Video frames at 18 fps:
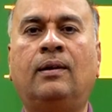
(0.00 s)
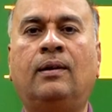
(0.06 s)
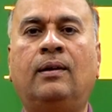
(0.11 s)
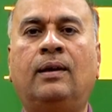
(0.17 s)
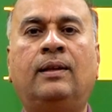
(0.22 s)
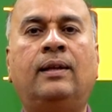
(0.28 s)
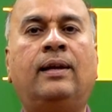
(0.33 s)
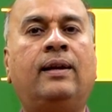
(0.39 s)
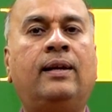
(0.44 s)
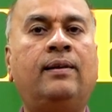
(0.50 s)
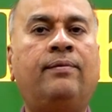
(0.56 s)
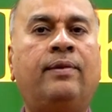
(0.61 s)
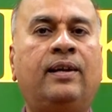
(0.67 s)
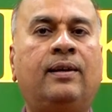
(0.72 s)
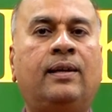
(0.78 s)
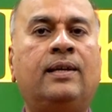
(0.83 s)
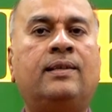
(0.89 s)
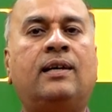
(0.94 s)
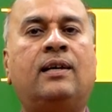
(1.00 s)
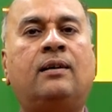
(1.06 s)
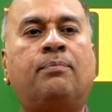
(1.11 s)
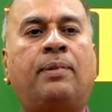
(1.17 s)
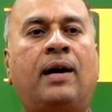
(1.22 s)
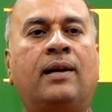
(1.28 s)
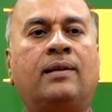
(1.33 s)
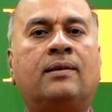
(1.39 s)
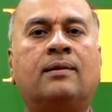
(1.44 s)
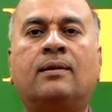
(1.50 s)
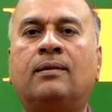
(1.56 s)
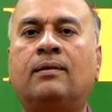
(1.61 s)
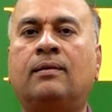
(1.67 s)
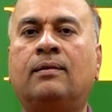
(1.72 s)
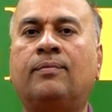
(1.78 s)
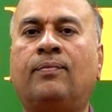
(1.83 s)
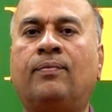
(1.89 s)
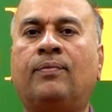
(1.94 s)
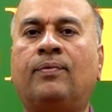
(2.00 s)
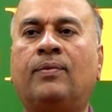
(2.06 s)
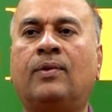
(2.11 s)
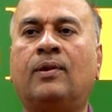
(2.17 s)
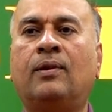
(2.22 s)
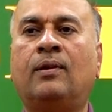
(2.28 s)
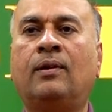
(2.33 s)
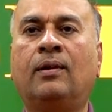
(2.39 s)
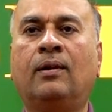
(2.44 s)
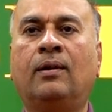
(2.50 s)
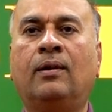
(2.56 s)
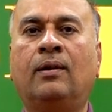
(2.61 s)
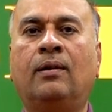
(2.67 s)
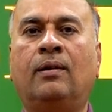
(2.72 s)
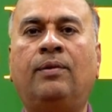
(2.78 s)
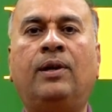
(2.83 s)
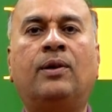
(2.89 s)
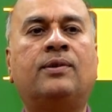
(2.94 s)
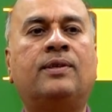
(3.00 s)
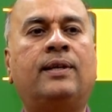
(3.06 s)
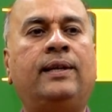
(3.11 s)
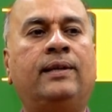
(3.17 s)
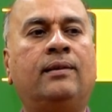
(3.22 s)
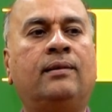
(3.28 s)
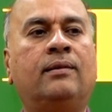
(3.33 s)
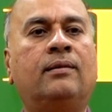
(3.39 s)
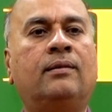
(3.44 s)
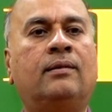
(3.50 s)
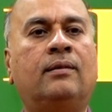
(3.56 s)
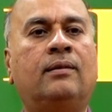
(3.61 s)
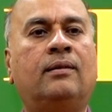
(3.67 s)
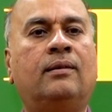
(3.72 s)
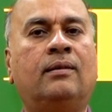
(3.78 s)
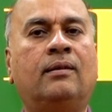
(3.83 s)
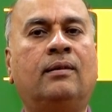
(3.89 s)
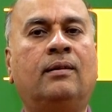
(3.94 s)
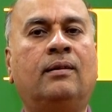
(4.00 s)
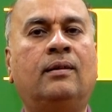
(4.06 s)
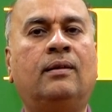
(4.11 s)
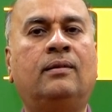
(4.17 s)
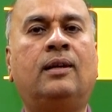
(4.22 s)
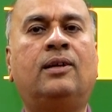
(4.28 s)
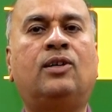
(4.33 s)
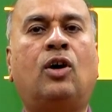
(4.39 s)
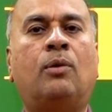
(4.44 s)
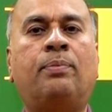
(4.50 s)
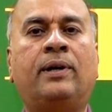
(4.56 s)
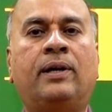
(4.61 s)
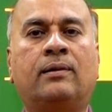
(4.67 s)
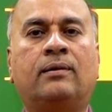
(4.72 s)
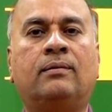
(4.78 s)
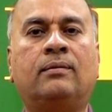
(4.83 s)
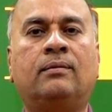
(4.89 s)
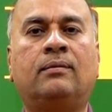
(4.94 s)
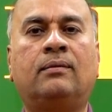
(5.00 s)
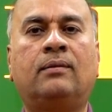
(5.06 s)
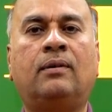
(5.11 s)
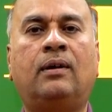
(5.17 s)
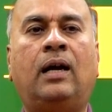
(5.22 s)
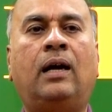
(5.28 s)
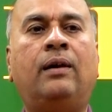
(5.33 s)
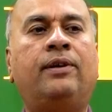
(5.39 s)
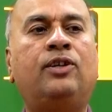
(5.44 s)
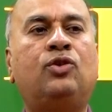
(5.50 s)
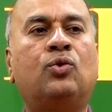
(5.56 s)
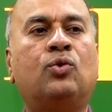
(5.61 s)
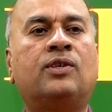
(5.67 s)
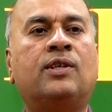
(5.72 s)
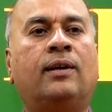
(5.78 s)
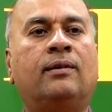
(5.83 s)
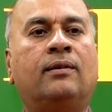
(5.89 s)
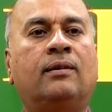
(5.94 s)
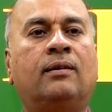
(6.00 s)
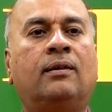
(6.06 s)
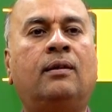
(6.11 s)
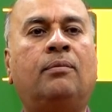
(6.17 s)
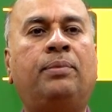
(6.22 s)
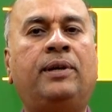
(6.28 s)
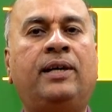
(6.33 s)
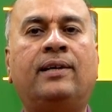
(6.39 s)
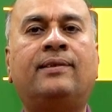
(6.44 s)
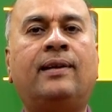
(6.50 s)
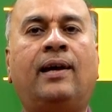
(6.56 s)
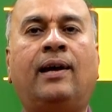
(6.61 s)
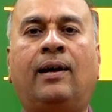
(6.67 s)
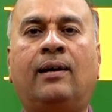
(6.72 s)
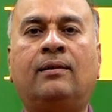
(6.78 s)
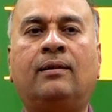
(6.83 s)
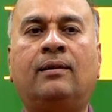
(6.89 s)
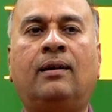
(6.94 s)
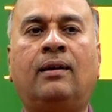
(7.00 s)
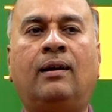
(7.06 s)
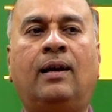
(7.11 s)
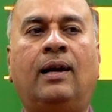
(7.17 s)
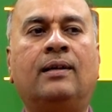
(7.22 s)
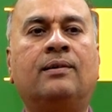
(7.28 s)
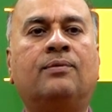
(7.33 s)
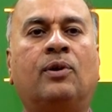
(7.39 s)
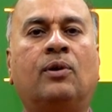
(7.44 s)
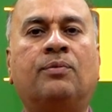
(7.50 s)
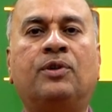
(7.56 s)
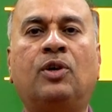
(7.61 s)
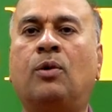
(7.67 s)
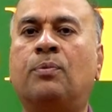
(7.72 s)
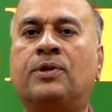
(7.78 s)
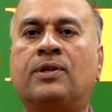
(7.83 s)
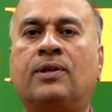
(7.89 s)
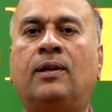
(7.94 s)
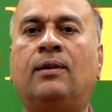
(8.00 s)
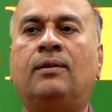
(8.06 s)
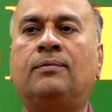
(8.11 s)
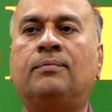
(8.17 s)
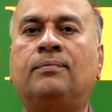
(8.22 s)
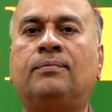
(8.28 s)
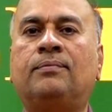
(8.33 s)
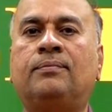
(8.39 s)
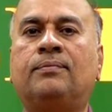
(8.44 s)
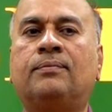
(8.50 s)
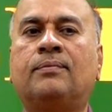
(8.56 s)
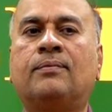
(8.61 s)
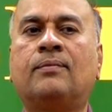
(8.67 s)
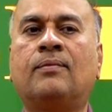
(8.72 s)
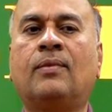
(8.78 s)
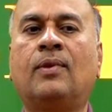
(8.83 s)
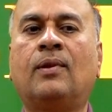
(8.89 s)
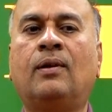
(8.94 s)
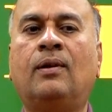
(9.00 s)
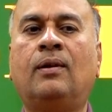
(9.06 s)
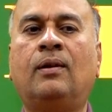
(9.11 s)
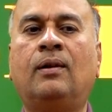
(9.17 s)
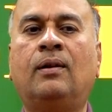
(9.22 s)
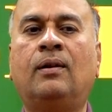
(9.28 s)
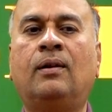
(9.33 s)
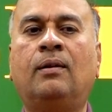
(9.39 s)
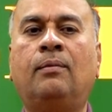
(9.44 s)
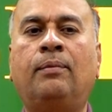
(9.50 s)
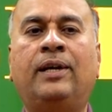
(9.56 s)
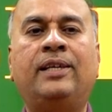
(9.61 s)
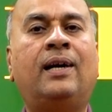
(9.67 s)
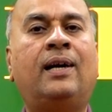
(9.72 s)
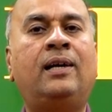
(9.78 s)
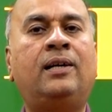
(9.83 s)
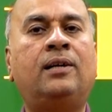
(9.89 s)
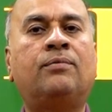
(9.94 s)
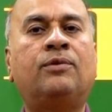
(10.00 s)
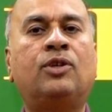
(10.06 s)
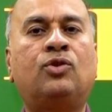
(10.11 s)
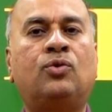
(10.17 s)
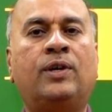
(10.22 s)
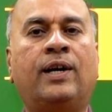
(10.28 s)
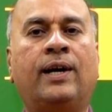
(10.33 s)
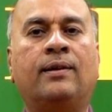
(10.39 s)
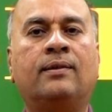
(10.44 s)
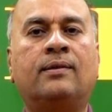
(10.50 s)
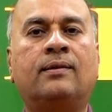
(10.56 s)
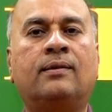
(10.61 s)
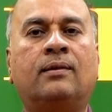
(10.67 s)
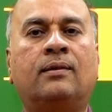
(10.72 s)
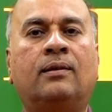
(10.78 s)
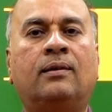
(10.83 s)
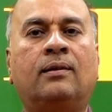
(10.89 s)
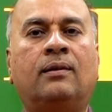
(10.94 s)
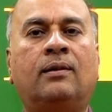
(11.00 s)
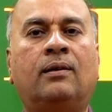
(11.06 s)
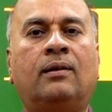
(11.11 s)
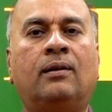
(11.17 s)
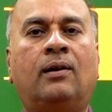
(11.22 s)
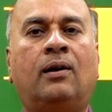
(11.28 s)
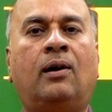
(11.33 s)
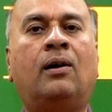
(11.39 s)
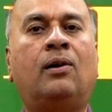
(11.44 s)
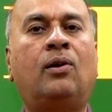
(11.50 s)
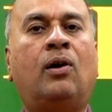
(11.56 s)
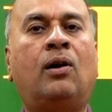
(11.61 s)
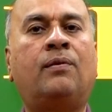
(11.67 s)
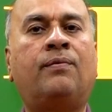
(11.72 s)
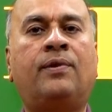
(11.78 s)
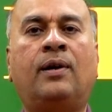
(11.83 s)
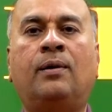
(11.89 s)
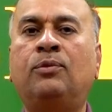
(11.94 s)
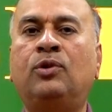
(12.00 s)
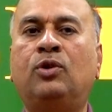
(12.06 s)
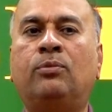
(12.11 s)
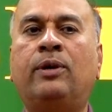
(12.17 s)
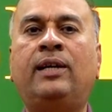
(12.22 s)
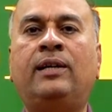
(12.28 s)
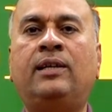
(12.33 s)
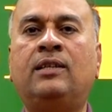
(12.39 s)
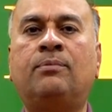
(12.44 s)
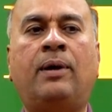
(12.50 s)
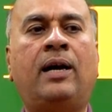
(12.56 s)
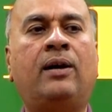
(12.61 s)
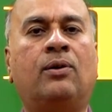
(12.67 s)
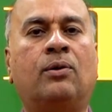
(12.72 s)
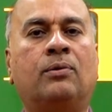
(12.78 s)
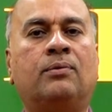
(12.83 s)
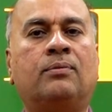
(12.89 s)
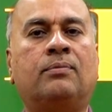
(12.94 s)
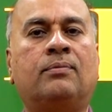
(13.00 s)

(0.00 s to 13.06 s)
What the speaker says: In the very recent past, we have seen the topper having chosen PSIR as one of the optional. Majority of the students are not from humanities background.